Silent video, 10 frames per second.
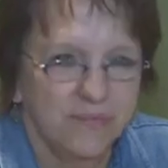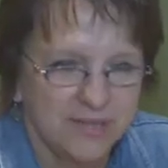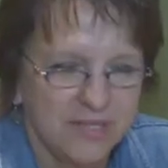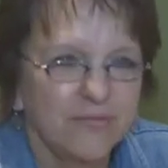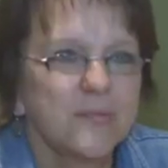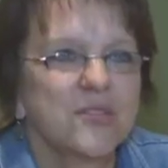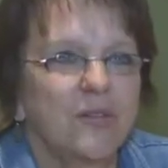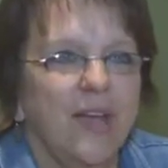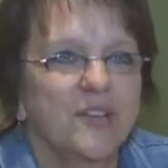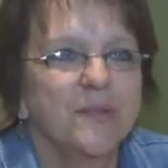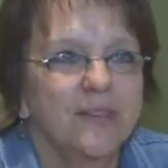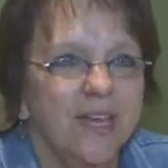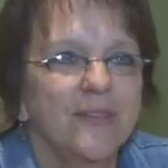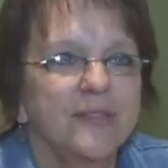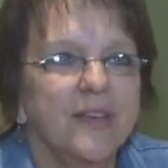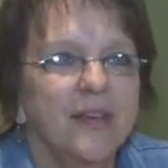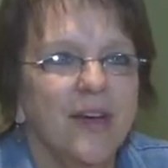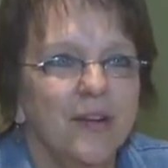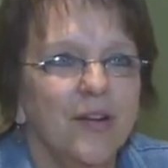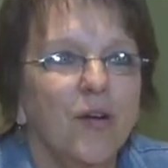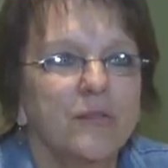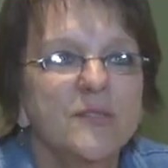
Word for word: did from scratch. We did everything on our own.